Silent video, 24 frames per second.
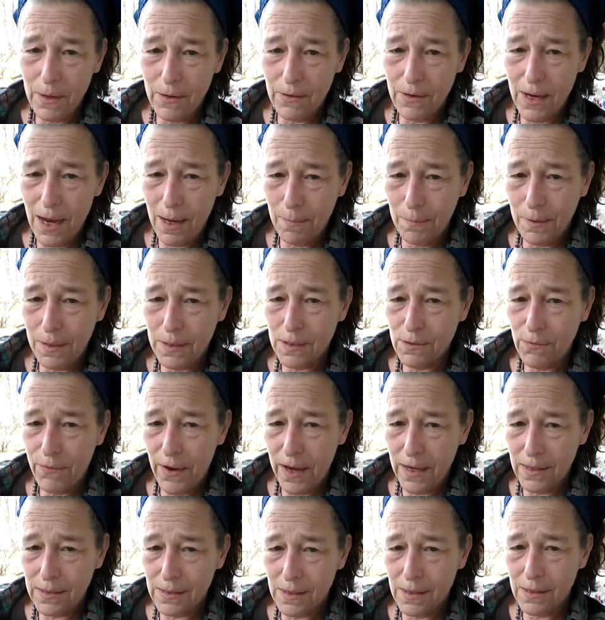Nameless
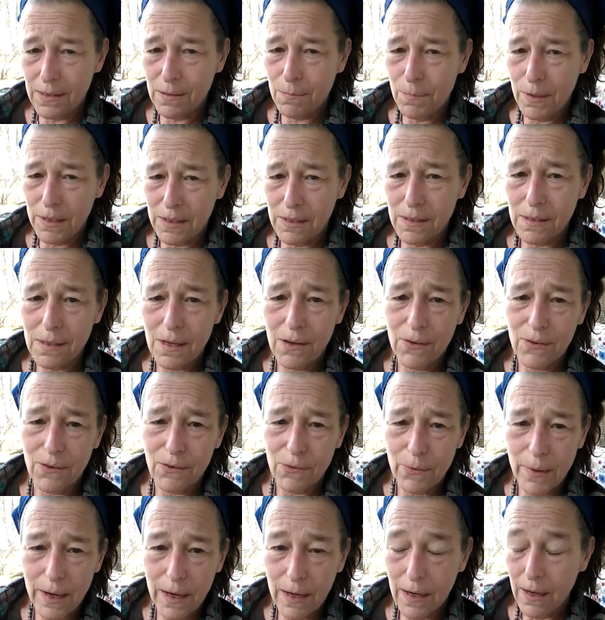Faceless Business Owner of
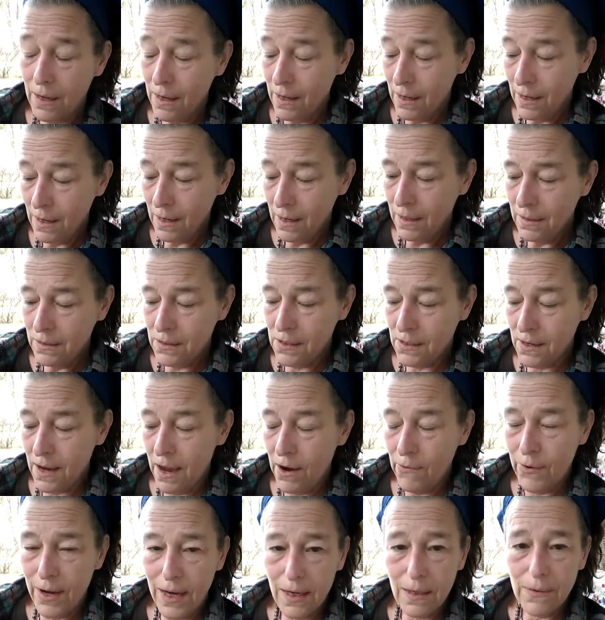the Week, to
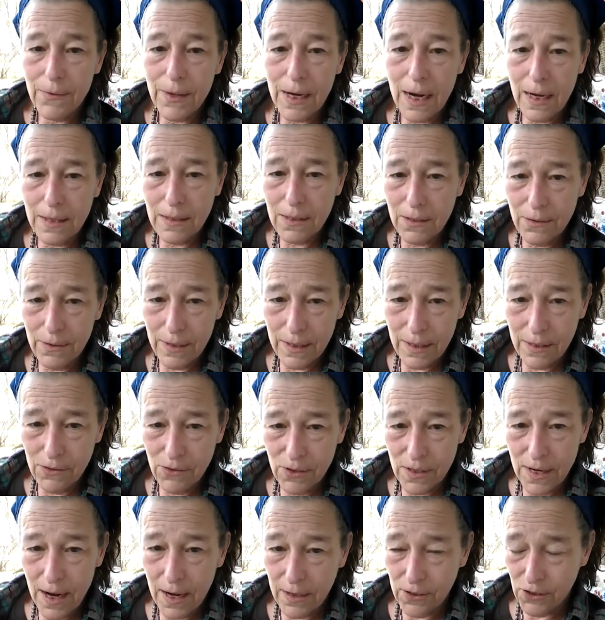go in, and then I do an
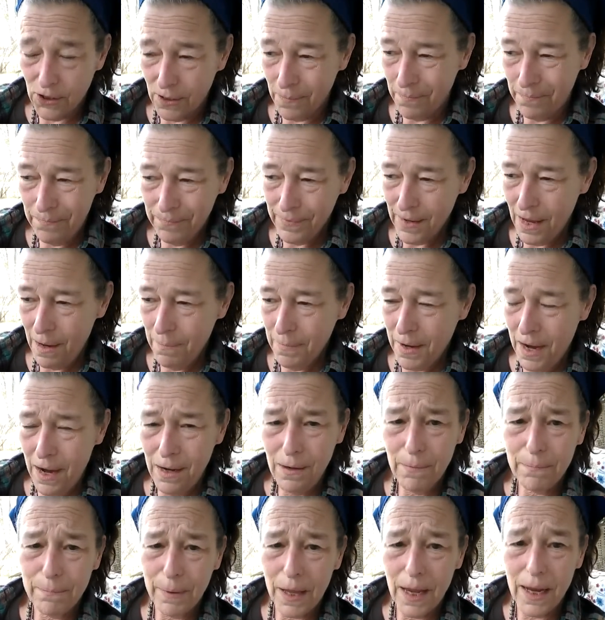introduction. I'm
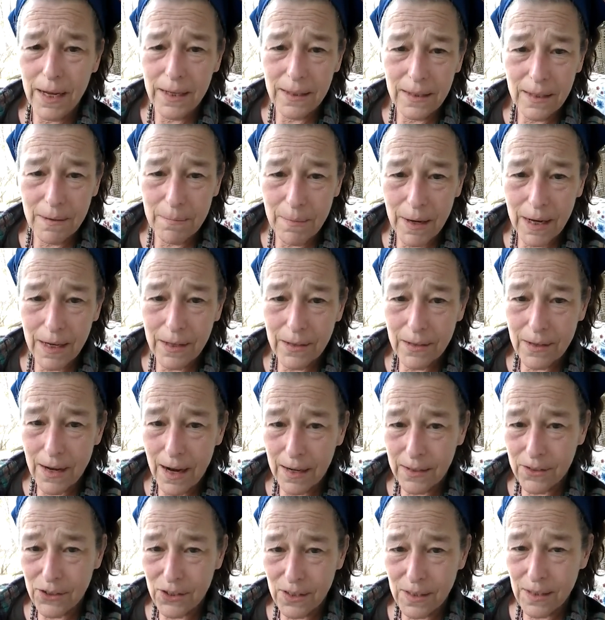kind of blunt in my
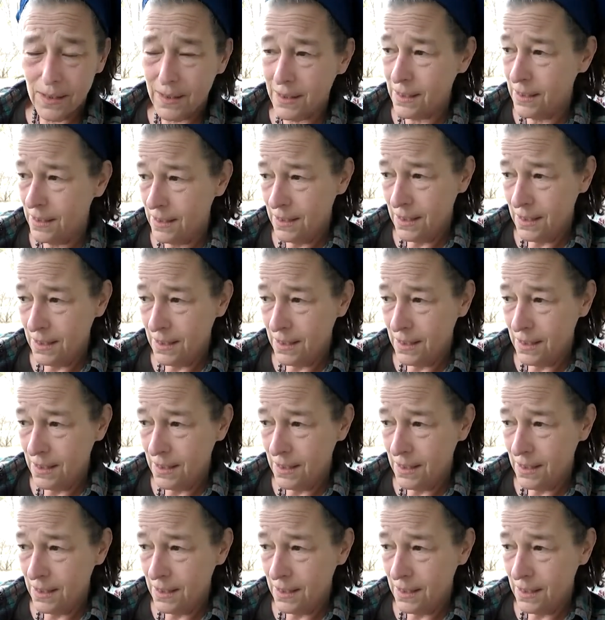introductions,